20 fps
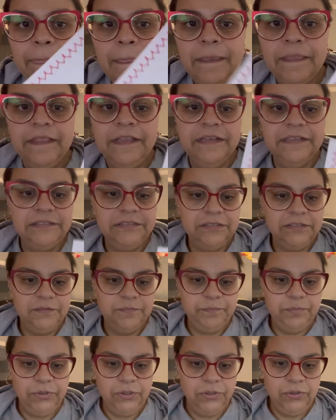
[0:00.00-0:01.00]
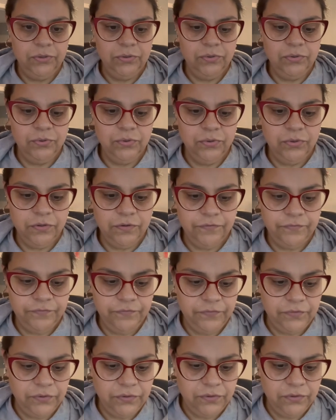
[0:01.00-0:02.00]
This is
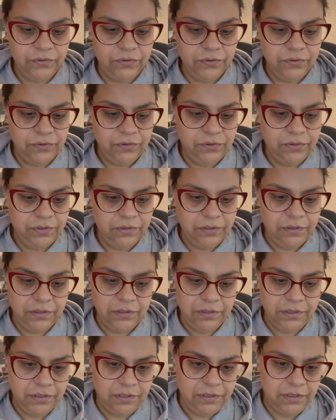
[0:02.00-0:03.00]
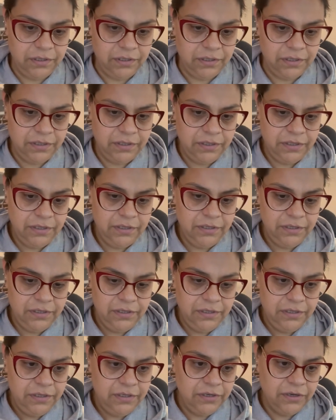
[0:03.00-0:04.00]
beautiful. Oh
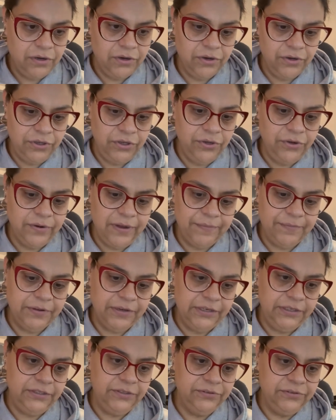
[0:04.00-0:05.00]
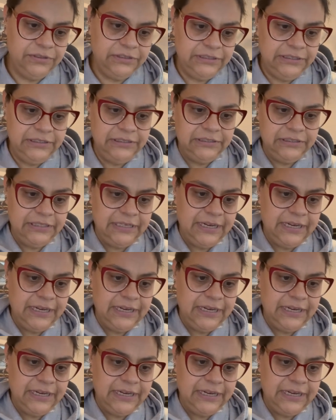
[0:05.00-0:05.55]
oh, you know I'm going to use these.